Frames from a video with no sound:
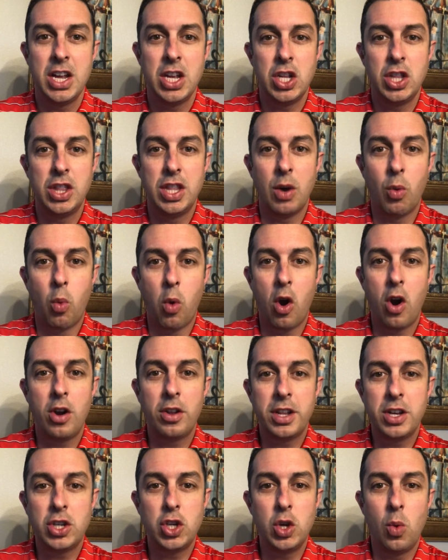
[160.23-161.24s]
The word
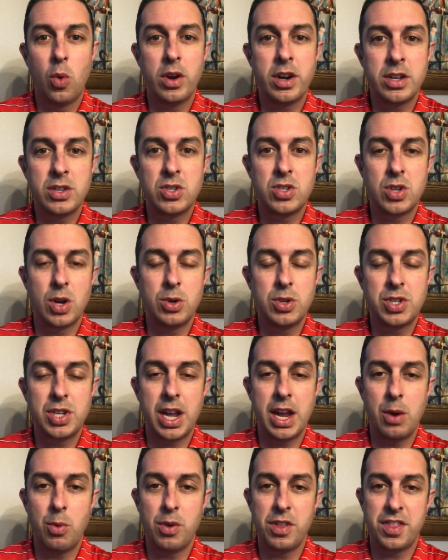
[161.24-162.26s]
that you want to
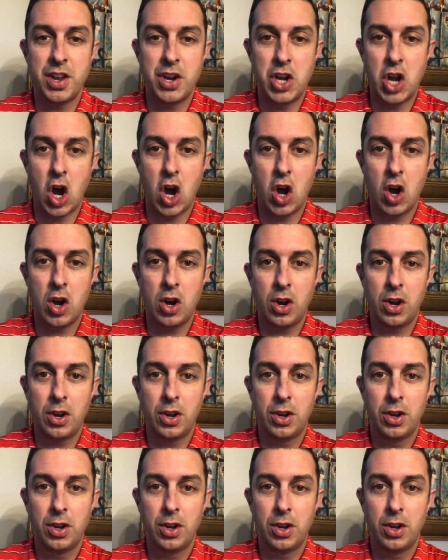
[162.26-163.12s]
associate with the dog